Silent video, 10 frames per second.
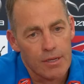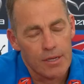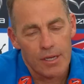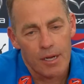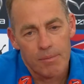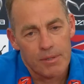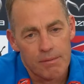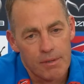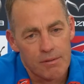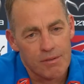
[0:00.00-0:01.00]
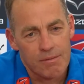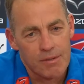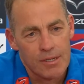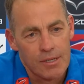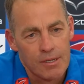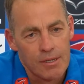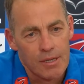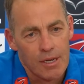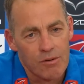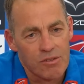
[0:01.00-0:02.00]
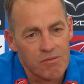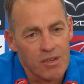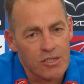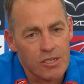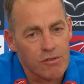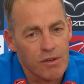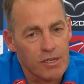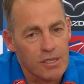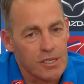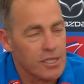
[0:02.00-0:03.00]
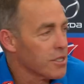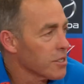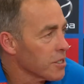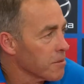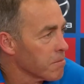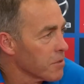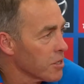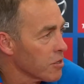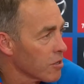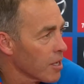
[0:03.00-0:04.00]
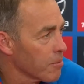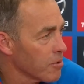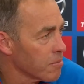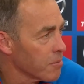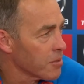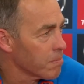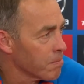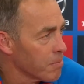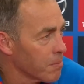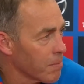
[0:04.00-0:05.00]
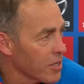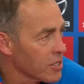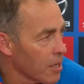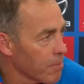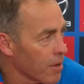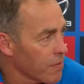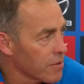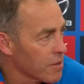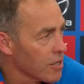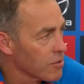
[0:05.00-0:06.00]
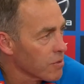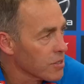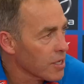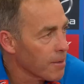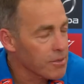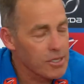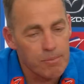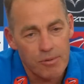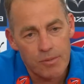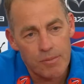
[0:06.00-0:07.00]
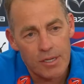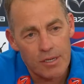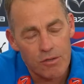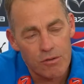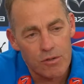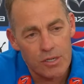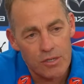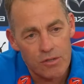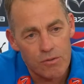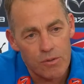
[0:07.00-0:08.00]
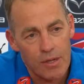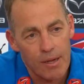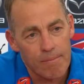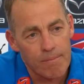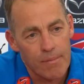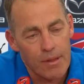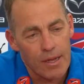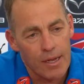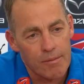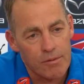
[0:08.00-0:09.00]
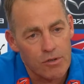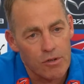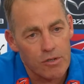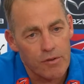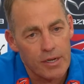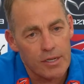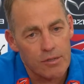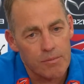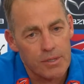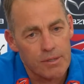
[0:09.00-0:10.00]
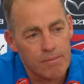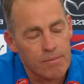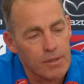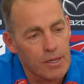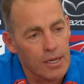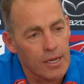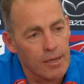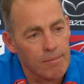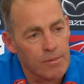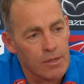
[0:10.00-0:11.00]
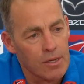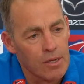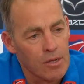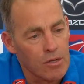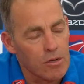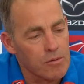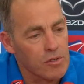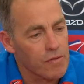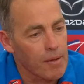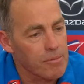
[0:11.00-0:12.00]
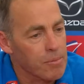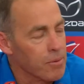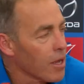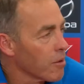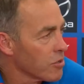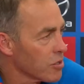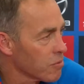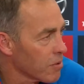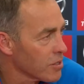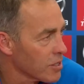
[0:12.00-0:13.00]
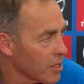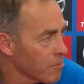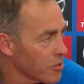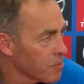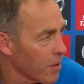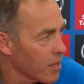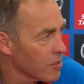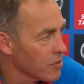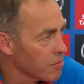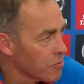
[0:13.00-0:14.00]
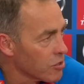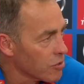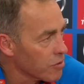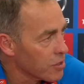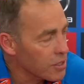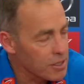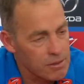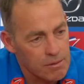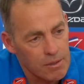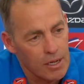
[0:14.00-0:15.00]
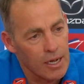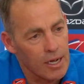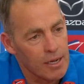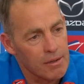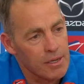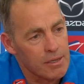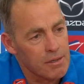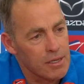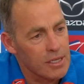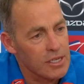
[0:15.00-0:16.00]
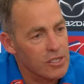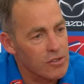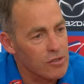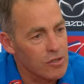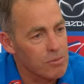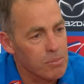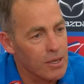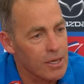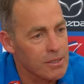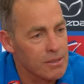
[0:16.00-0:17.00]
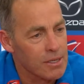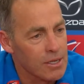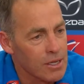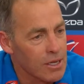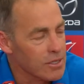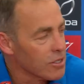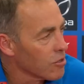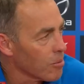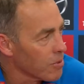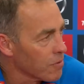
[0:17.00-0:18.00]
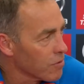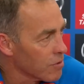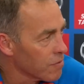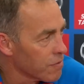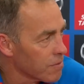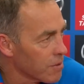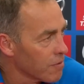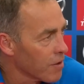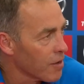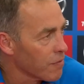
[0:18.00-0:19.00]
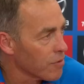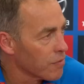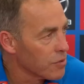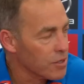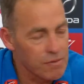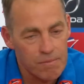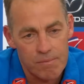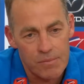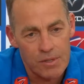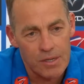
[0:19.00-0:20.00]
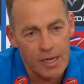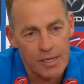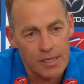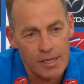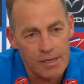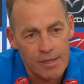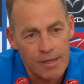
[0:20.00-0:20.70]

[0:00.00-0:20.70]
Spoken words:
you know, but that's, it was actually a credit to the kid that he got up. He was a bit bashed up after last week's game against Brisbane. He had a corky, sore thumb, got knocked around a little bit, and got himself up to play, which is once again just part of his maturity and lessons learnt playing at the top level of AFL footy. Of, yeah, how do you